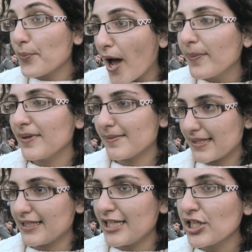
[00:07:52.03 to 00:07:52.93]

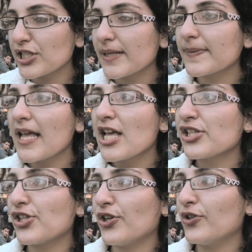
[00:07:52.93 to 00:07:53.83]
problems in Egypt.
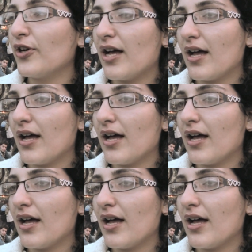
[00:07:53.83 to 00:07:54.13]
So